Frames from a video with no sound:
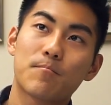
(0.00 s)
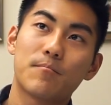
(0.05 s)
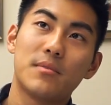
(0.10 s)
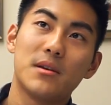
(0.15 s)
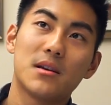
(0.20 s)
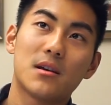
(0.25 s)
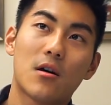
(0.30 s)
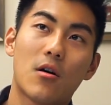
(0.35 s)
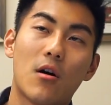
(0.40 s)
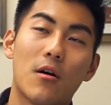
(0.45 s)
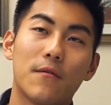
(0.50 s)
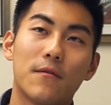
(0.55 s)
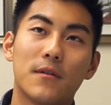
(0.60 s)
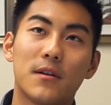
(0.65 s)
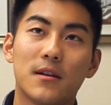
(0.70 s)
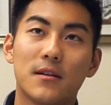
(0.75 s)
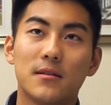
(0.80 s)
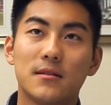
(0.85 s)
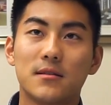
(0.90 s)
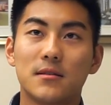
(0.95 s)
be
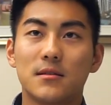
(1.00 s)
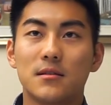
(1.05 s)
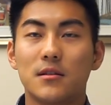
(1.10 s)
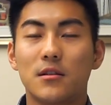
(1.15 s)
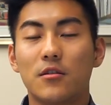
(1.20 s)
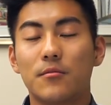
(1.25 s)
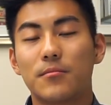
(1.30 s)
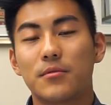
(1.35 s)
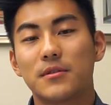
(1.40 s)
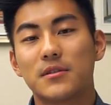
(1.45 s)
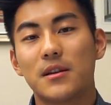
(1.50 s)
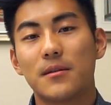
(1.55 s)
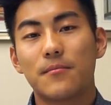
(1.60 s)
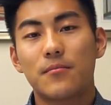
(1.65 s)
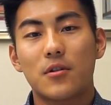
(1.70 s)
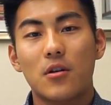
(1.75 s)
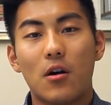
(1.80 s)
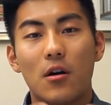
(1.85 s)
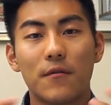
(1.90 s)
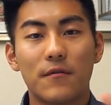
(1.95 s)
confident, present
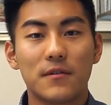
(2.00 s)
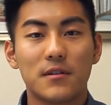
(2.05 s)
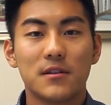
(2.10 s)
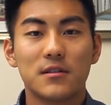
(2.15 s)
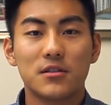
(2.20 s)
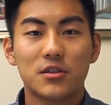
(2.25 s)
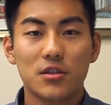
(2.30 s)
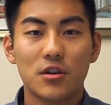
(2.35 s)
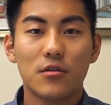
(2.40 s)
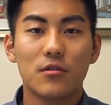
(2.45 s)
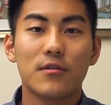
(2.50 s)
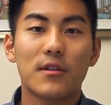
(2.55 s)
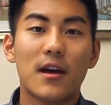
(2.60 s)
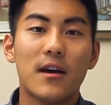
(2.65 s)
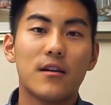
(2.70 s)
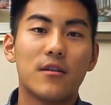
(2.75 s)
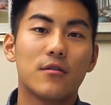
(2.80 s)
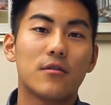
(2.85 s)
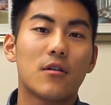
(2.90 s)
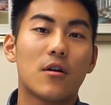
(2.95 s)
confidence, show
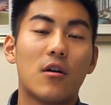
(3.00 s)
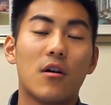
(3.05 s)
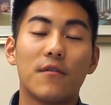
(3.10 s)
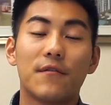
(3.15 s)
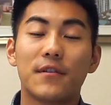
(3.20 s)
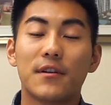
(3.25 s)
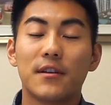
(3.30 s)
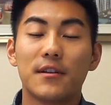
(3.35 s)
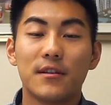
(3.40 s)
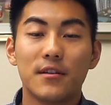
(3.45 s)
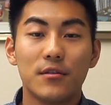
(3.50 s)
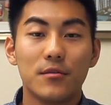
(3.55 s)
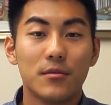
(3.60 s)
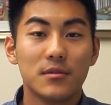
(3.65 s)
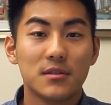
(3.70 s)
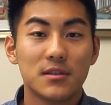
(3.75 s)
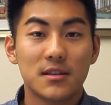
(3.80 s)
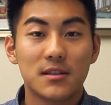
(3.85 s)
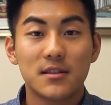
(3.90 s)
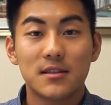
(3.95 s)
that you're confident you will
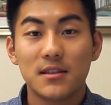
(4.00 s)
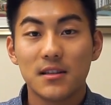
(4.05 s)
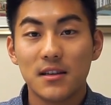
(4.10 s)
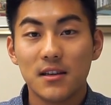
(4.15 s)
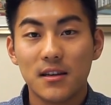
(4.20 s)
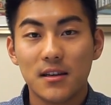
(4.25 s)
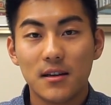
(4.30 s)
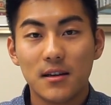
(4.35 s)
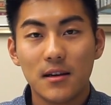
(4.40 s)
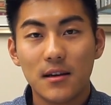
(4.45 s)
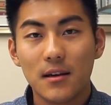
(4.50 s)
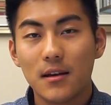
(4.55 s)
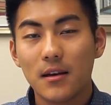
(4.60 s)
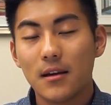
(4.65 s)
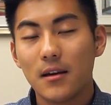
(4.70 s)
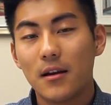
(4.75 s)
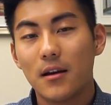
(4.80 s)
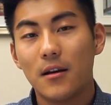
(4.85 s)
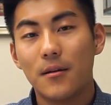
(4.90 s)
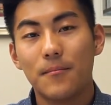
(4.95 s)
succeed
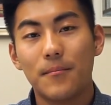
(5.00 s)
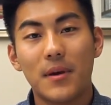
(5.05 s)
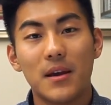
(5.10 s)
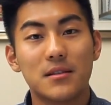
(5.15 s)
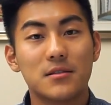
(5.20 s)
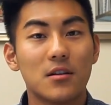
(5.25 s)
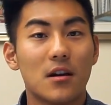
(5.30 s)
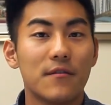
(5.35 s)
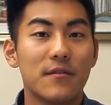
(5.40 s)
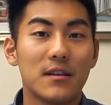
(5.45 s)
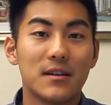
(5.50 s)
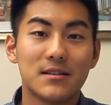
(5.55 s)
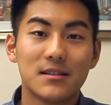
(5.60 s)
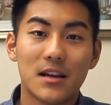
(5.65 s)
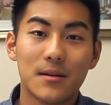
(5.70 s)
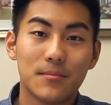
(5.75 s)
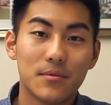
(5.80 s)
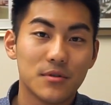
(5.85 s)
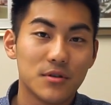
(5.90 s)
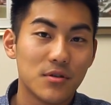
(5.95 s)
based off the
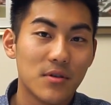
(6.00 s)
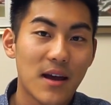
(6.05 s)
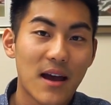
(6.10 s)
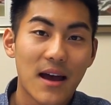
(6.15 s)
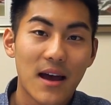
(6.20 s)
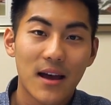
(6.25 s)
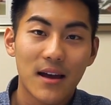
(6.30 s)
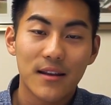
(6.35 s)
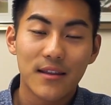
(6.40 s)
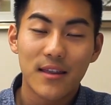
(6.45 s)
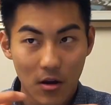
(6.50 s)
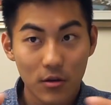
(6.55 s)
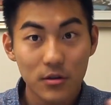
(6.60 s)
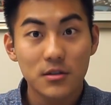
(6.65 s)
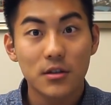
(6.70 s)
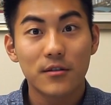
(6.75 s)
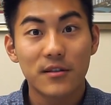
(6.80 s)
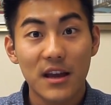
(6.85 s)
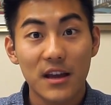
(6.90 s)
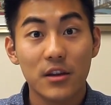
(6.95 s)
examples you had.
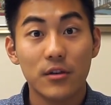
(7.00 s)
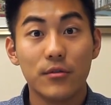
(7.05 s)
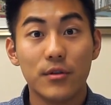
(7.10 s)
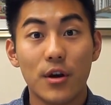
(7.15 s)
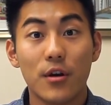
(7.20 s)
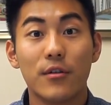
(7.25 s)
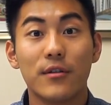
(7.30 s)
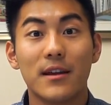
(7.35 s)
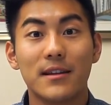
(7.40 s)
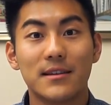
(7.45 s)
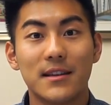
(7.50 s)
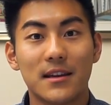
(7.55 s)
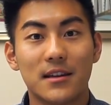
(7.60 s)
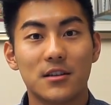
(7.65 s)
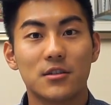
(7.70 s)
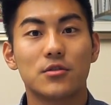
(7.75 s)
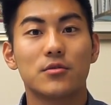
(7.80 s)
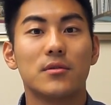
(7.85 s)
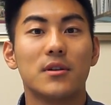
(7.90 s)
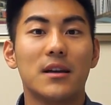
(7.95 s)
Also that you know that
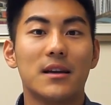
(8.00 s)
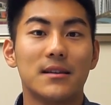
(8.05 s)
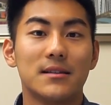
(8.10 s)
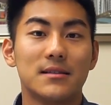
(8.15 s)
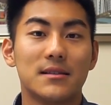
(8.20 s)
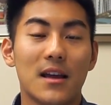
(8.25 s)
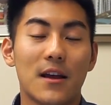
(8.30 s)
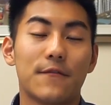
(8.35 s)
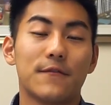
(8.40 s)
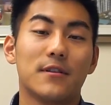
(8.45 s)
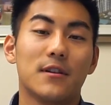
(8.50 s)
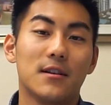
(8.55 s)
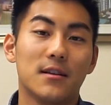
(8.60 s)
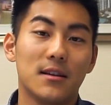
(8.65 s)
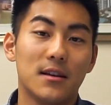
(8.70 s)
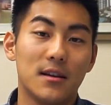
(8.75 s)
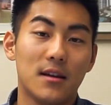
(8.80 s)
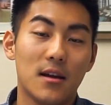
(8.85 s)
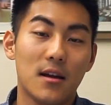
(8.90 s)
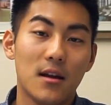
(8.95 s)
dentistry is
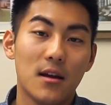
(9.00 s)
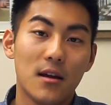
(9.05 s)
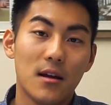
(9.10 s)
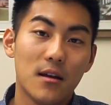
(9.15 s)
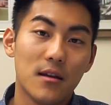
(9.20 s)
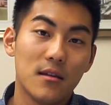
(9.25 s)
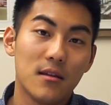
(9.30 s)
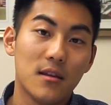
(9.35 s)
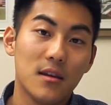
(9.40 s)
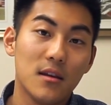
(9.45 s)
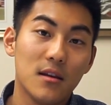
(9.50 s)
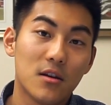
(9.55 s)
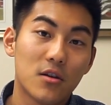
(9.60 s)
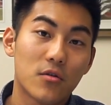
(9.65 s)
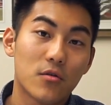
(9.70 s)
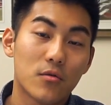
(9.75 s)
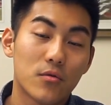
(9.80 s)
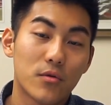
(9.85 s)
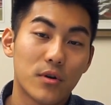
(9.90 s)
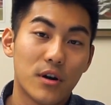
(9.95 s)
definitely the
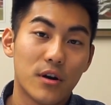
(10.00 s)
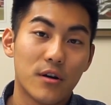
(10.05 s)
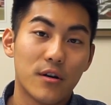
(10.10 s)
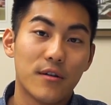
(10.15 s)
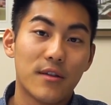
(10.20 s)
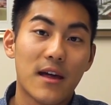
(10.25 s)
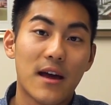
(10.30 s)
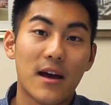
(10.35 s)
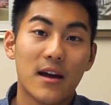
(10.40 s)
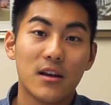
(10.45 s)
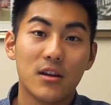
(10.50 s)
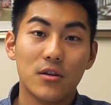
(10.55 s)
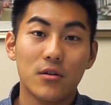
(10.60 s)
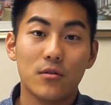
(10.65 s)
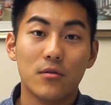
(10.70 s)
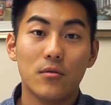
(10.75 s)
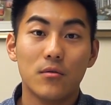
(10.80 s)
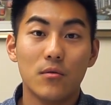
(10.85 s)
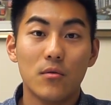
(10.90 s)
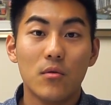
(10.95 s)
career that
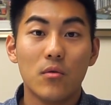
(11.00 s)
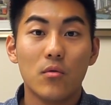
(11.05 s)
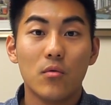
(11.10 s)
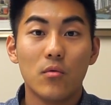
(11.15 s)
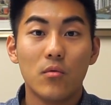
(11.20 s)
you